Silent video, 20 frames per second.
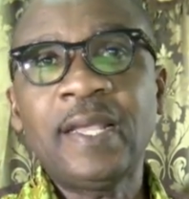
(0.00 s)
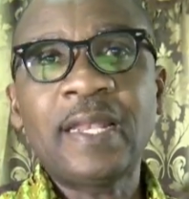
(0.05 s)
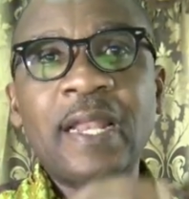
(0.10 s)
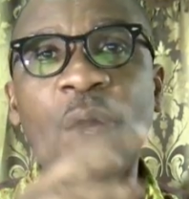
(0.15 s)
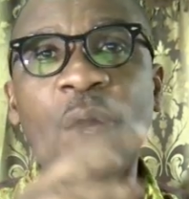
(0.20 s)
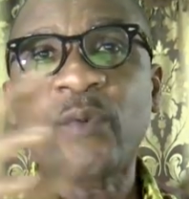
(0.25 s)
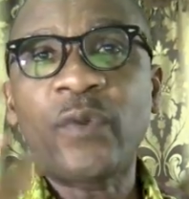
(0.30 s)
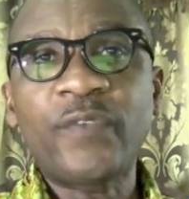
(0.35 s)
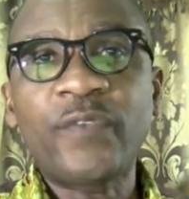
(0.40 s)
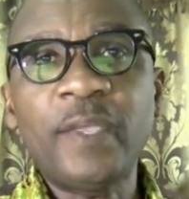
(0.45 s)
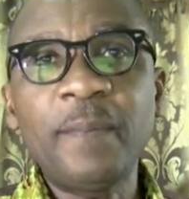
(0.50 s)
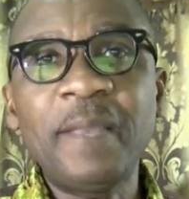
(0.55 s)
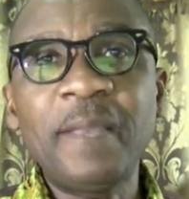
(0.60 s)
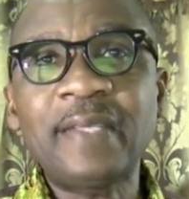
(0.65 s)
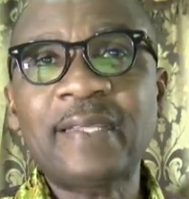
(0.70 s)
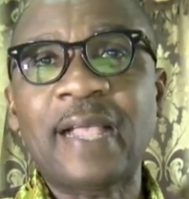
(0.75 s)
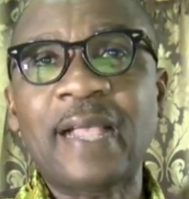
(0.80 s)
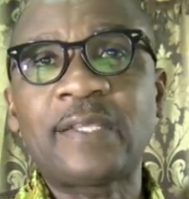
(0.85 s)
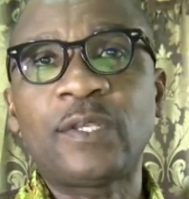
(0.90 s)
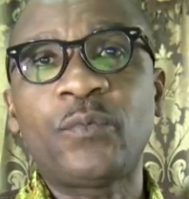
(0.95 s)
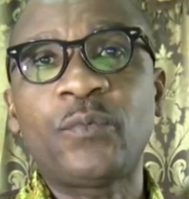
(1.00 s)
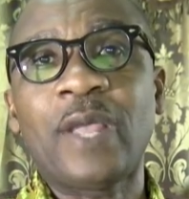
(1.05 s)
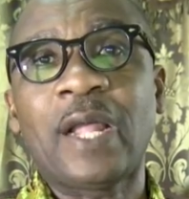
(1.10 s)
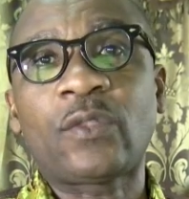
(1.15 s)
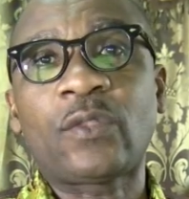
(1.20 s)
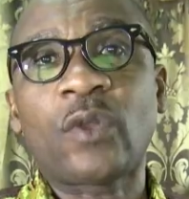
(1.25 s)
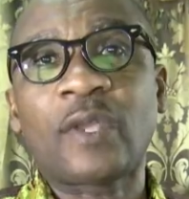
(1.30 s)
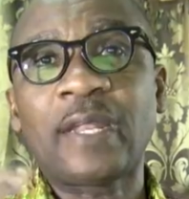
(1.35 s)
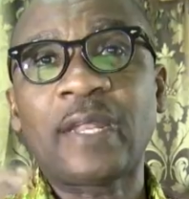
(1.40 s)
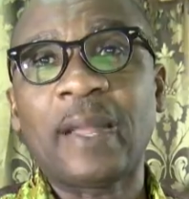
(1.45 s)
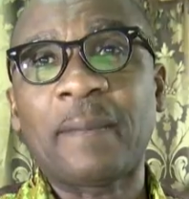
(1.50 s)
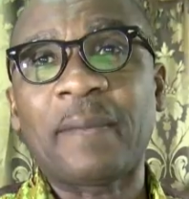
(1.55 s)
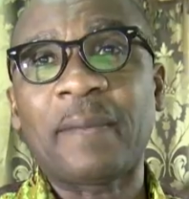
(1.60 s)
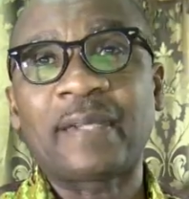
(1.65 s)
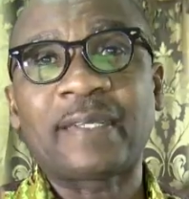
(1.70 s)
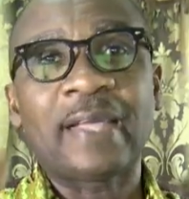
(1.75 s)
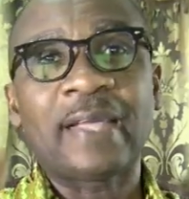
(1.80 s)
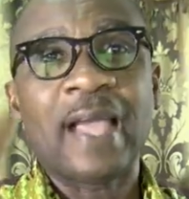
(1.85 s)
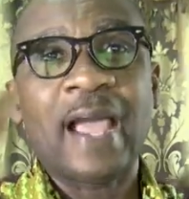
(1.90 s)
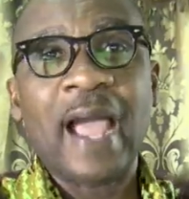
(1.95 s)
Now, with image sizes, we are talking
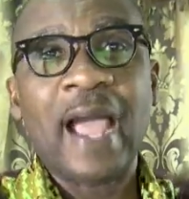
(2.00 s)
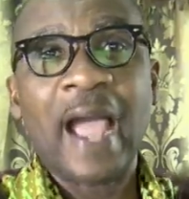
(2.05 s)
about